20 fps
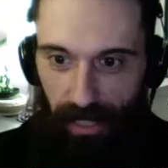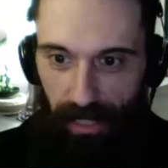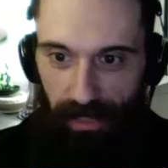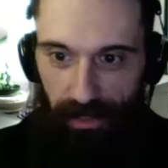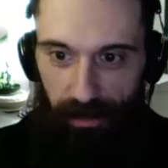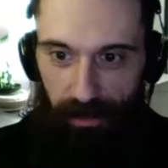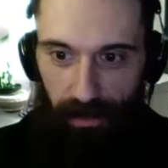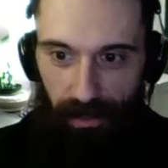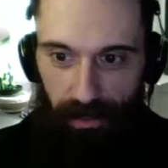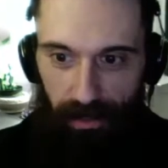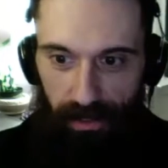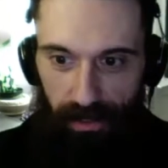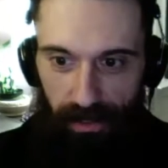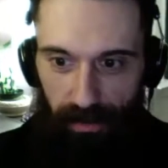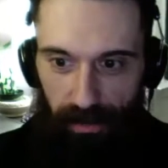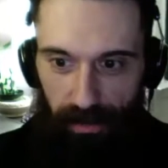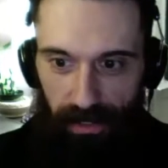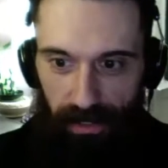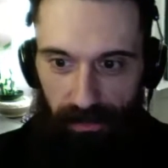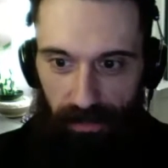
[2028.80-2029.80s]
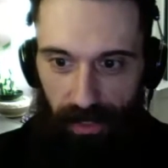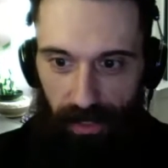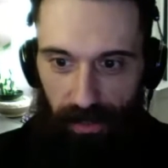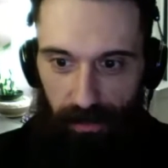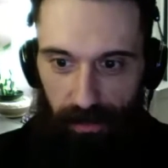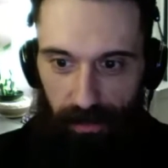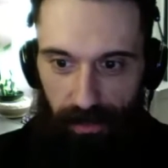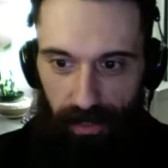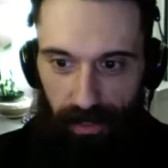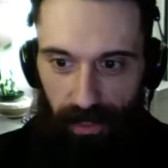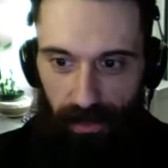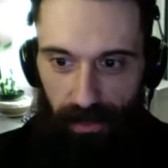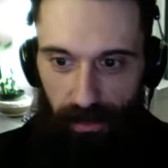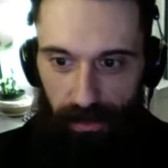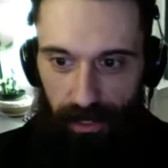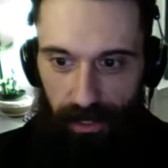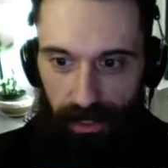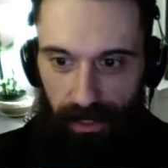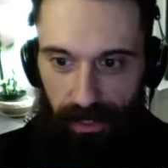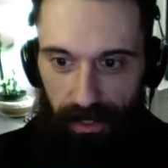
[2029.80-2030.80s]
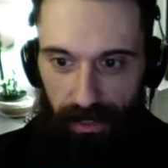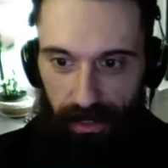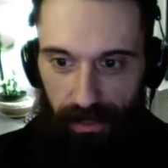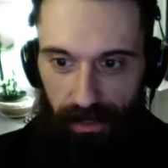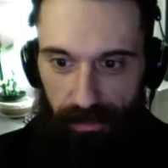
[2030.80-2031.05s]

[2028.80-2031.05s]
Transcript: this book this week, if anybody did.